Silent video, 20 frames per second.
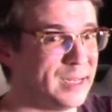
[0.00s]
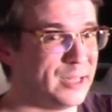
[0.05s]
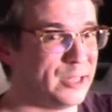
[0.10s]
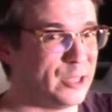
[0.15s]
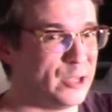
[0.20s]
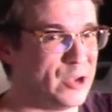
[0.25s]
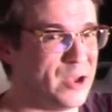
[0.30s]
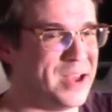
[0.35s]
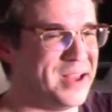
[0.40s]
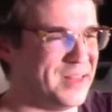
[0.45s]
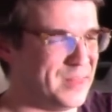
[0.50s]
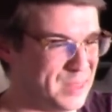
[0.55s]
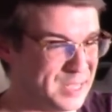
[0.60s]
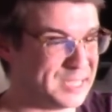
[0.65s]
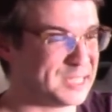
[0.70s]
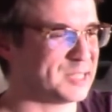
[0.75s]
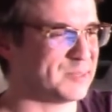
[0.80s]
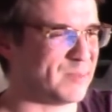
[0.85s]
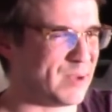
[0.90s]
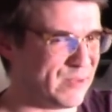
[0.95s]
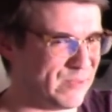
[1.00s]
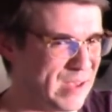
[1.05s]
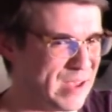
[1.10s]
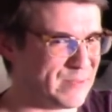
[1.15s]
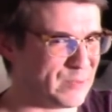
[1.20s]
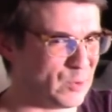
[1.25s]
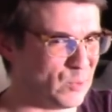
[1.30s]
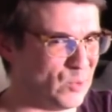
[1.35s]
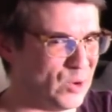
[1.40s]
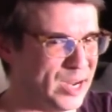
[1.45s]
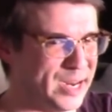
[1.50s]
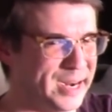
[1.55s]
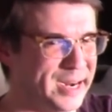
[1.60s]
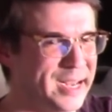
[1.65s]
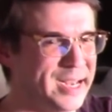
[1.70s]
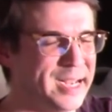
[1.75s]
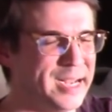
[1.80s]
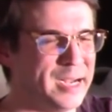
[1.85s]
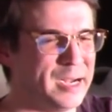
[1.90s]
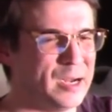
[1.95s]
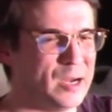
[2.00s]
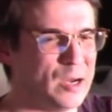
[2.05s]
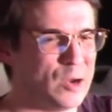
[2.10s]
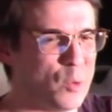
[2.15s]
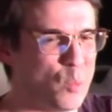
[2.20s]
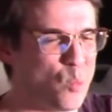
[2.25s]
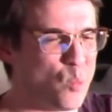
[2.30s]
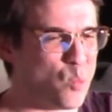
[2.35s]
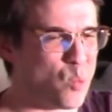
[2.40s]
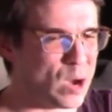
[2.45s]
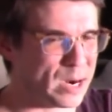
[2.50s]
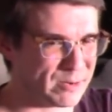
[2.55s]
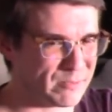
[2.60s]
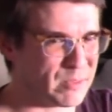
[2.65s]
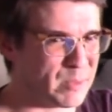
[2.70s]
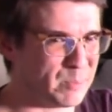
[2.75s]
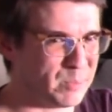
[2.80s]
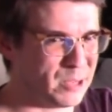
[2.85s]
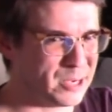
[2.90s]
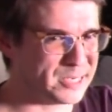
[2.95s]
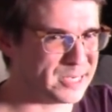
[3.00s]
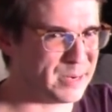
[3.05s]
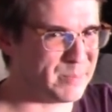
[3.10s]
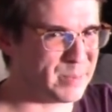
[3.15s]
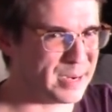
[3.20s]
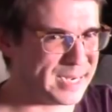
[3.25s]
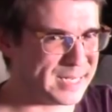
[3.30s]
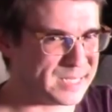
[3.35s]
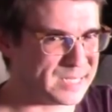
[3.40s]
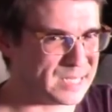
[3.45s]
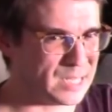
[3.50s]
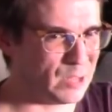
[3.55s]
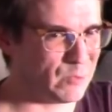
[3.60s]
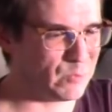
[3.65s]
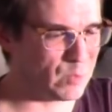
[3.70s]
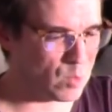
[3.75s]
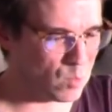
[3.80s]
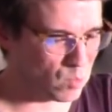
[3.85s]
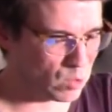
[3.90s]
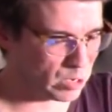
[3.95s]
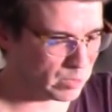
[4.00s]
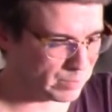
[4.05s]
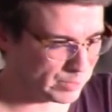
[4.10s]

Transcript: this is my favorite one of them plugged in by itself won't work,